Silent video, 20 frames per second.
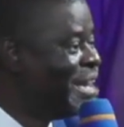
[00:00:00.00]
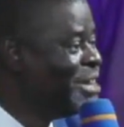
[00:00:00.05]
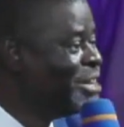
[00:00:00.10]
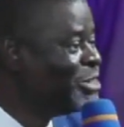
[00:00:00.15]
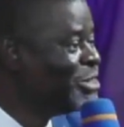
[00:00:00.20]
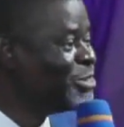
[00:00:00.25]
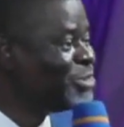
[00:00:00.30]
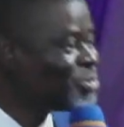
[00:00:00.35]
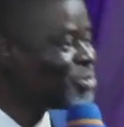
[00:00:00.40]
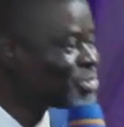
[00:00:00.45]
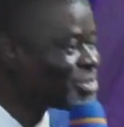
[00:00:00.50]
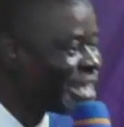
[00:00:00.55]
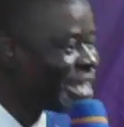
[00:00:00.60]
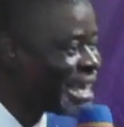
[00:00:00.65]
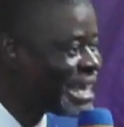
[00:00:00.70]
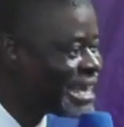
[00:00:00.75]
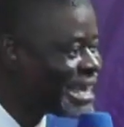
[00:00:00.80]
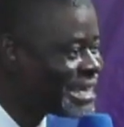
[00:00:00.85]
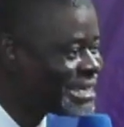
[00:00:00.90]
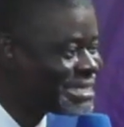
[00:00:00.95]

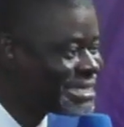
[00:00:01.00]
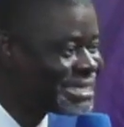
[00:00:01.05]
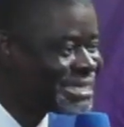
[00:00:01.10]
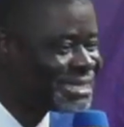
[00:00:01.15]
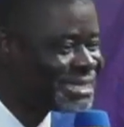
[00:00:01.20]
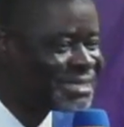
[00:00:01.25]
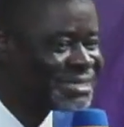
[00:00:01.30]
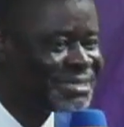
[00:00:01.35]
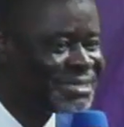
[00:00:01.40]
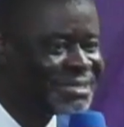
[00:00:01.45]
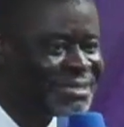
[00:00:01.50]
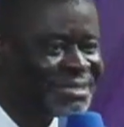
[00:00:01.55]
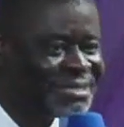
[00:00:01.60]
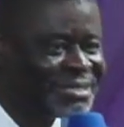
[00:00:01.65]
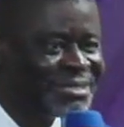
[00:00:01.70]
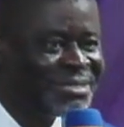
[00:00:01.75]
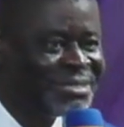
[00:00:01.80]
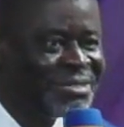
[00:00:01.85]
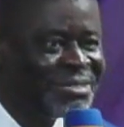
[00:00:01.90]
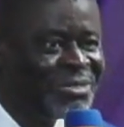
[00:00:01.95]
useless.
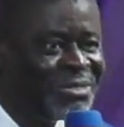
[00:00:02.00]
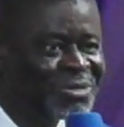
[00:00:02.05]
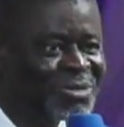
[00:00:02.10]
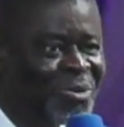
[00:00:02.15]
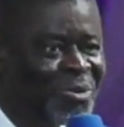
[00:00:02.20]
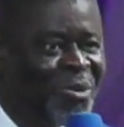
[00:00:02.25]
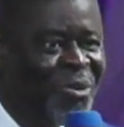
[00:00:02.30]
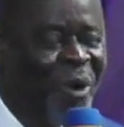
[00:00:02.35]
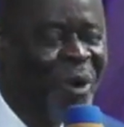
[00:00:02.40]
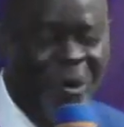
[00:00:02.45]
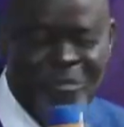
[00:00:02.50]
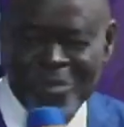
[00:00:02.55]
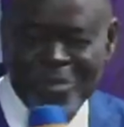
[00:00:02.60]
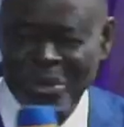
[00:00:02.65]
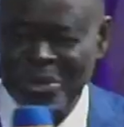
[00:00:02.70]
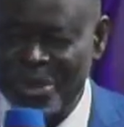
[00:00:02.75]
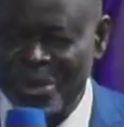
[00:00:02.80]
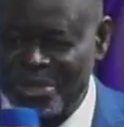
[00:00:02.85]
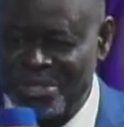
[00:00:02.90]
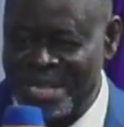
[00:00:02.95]
Humble
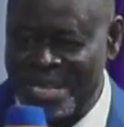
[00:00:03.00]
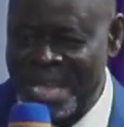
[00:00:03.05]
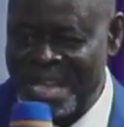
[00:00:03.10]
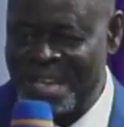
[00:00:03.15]
yourself.